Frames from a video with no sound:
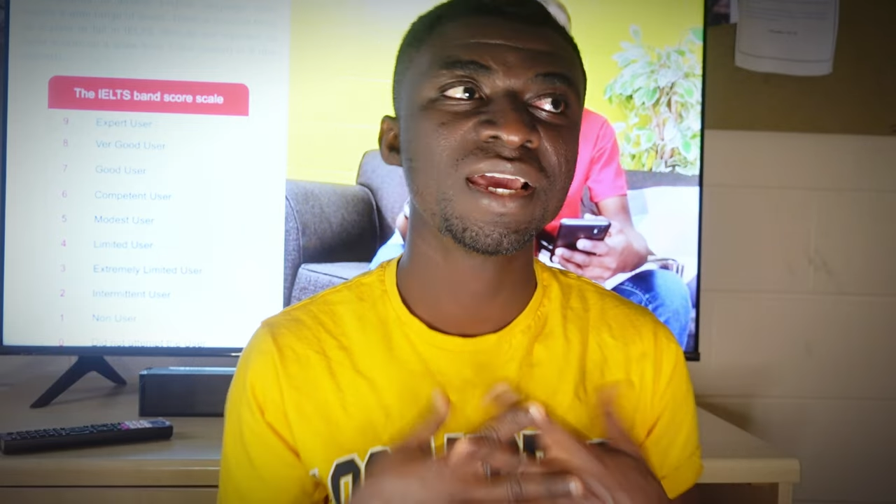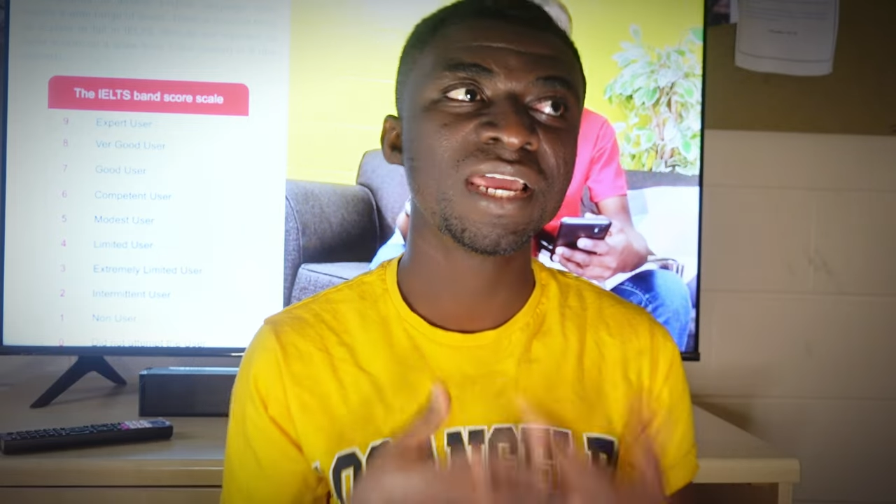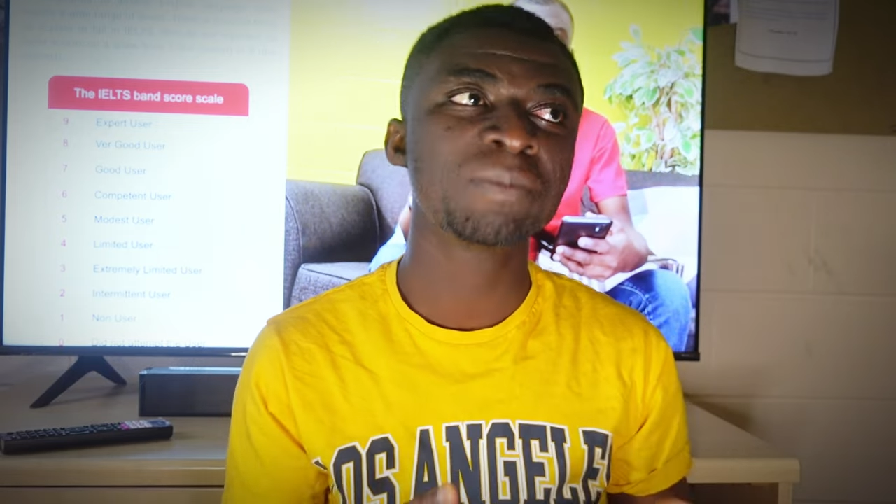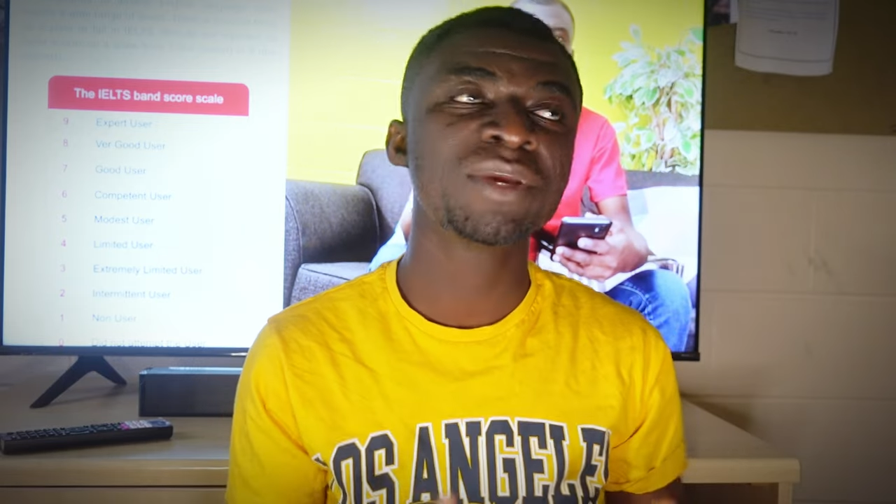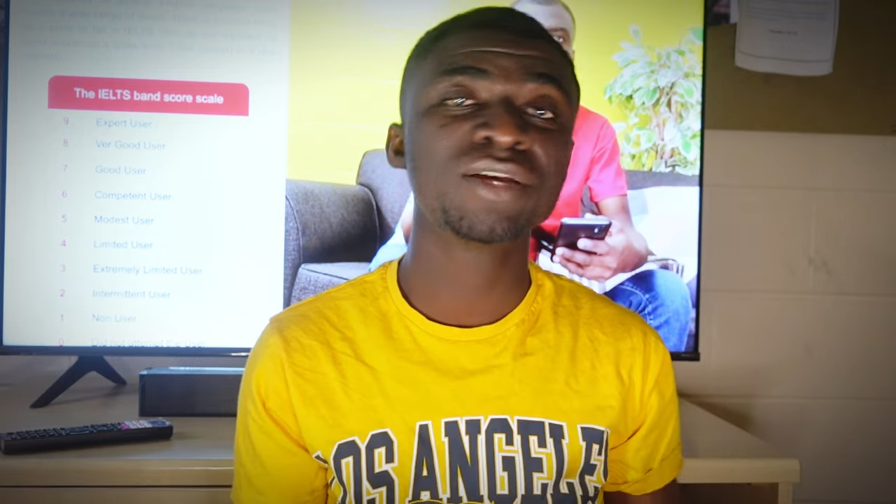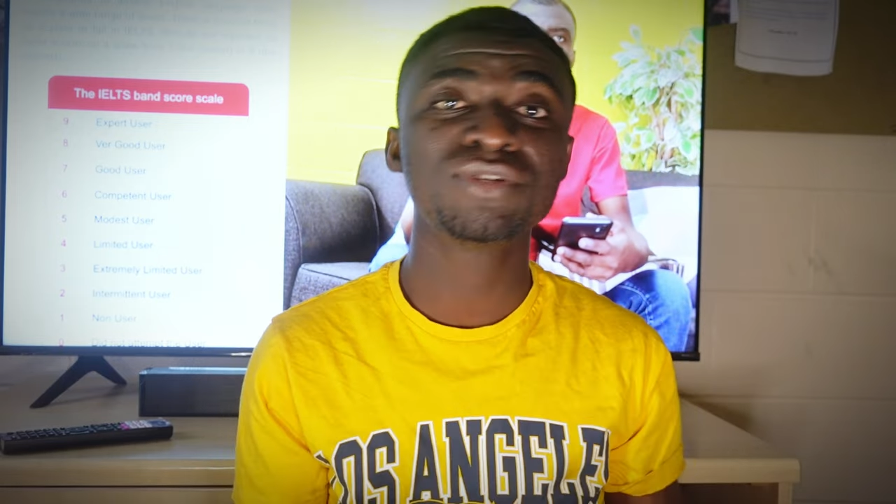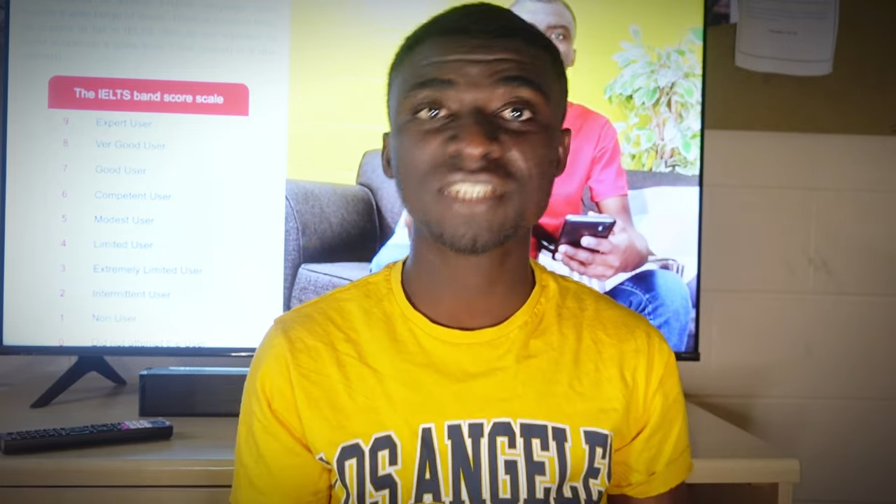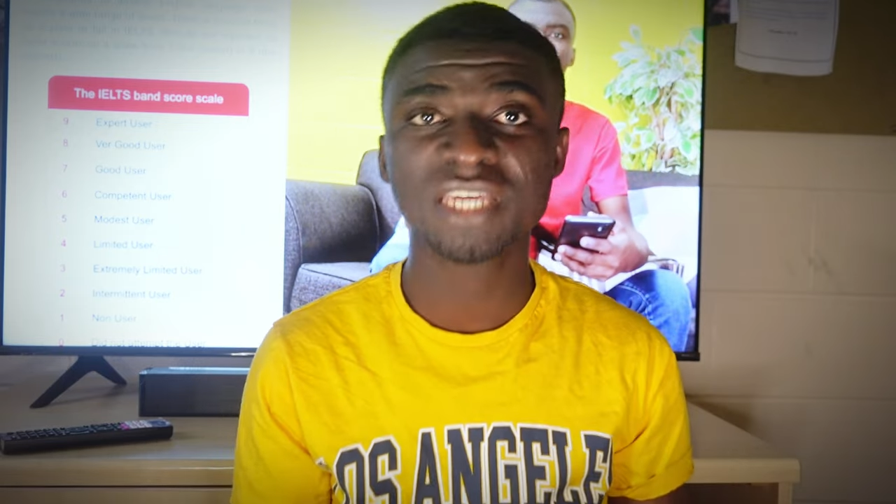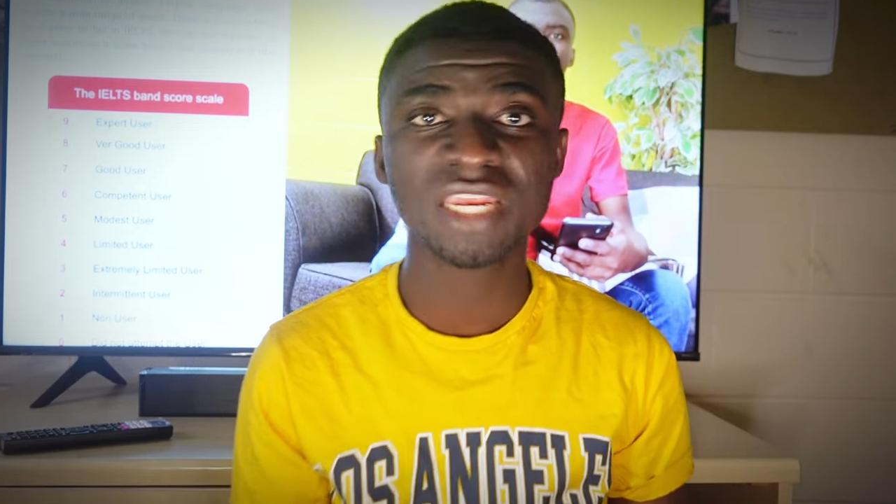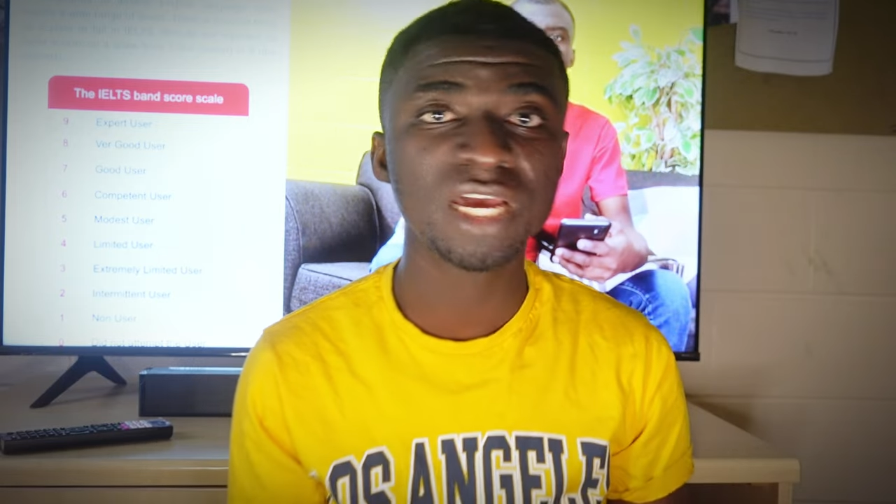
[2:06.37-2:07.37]
and I'm here to
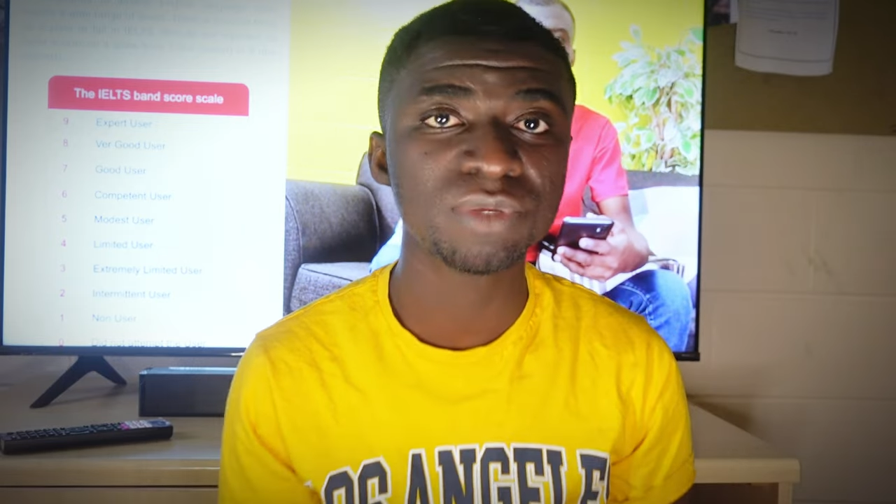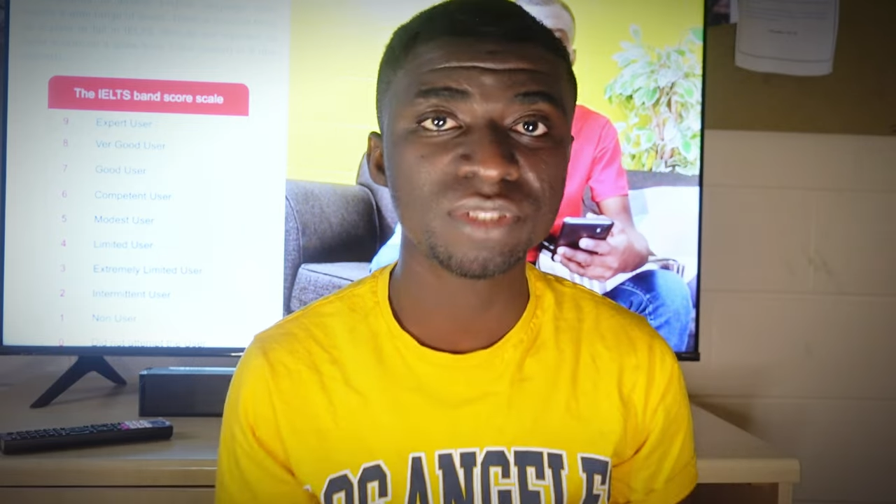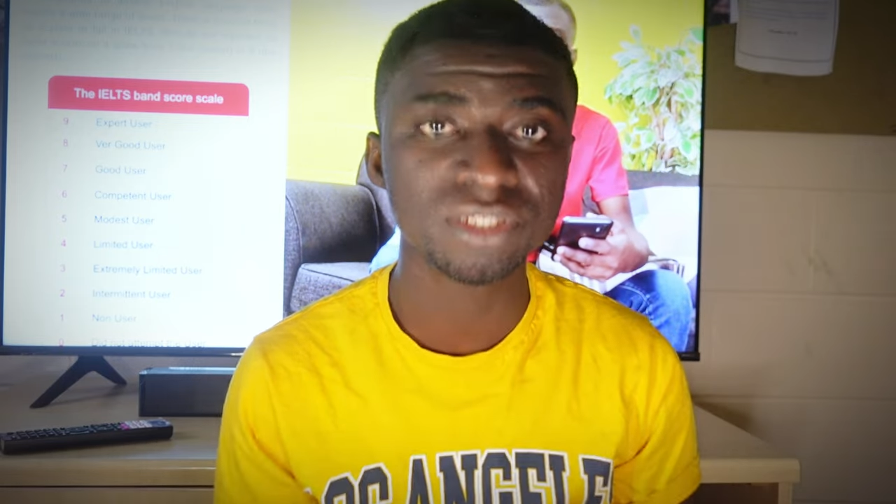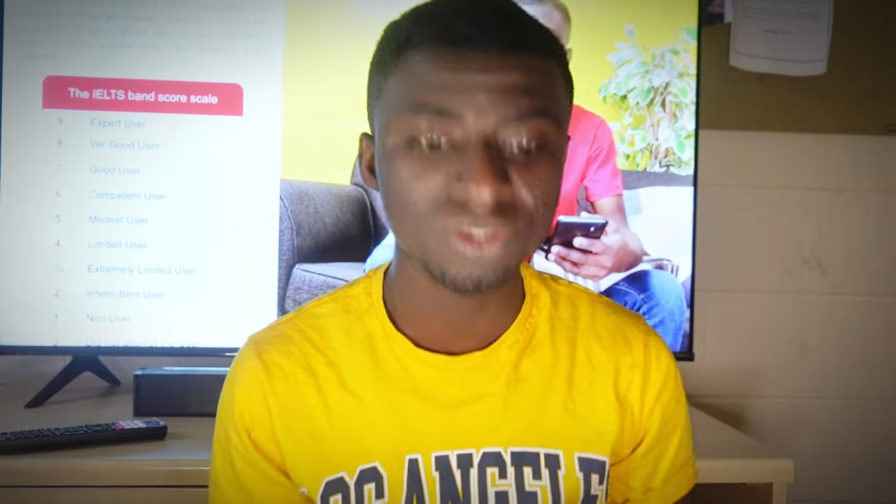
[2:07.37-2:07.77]
share that with